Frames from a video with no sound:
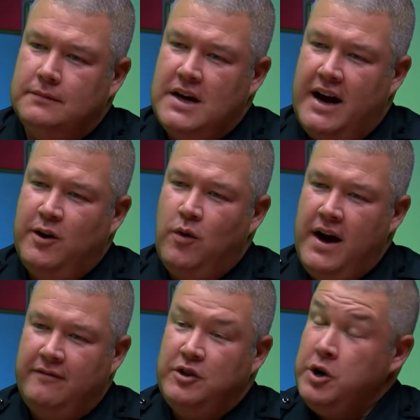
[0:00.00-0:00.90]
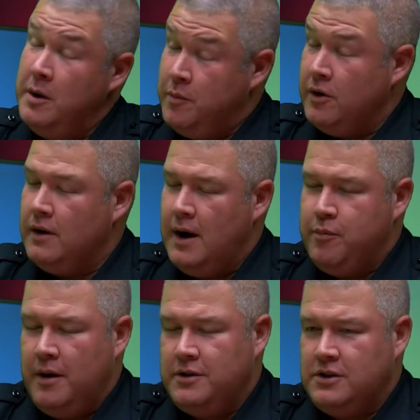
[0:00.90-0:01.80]
I don't have the number. I
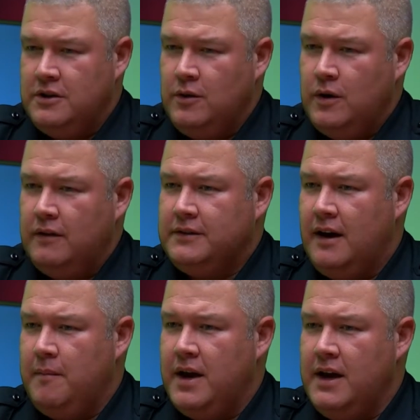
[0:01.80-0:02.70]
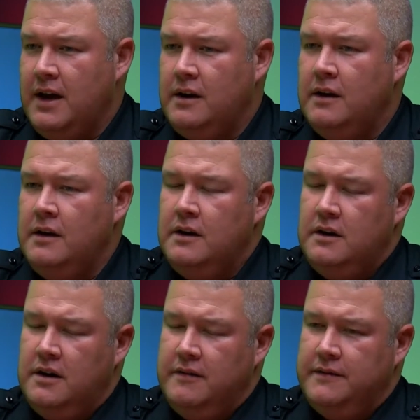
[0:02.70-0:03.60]
probably should know it off the top of my head
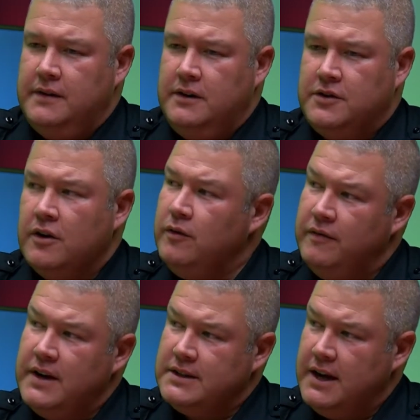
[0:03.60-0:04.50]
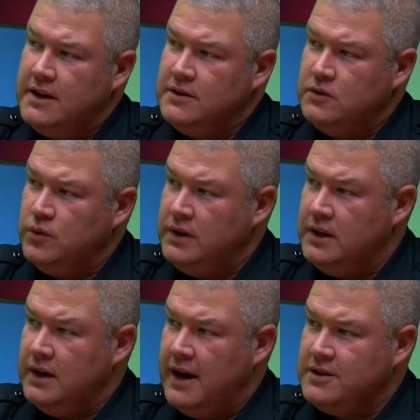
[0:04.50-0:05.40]
of internal investigations we
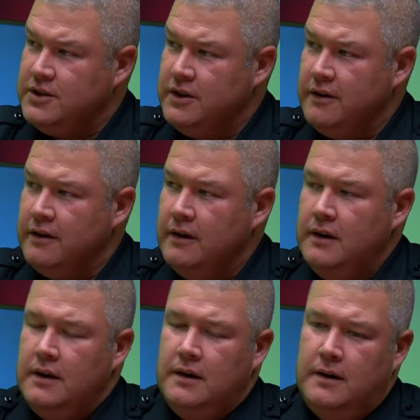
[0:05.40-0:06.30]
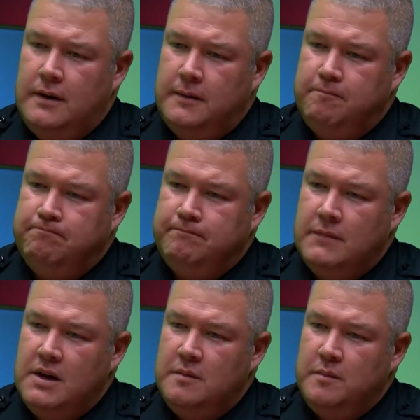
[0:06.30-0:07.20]
did last year,
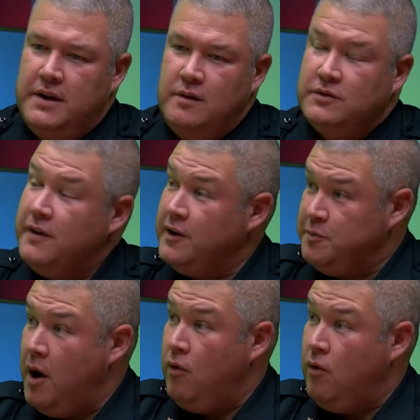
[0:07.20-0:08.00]
but it was very small.